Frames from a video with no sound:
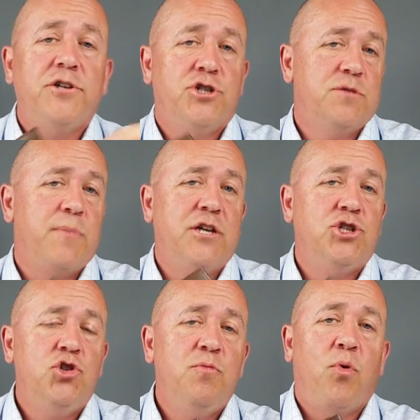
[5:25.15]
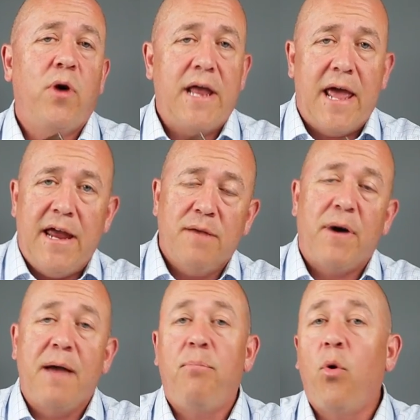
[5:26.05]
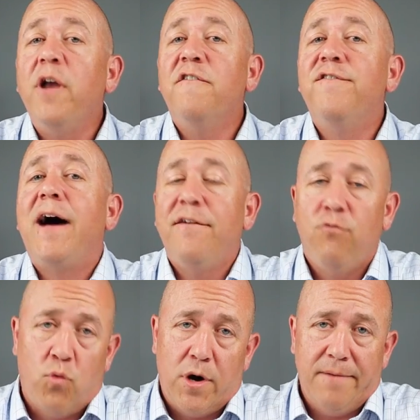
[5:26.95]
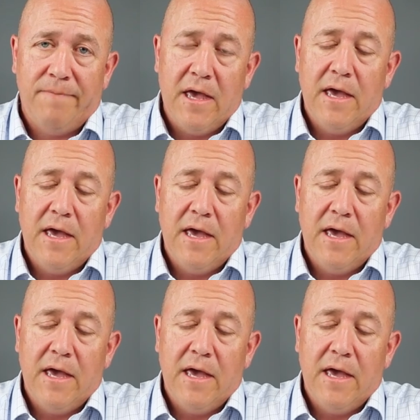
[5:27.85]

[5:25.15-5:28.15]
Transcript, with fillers: inches by 2.8 by 0.51.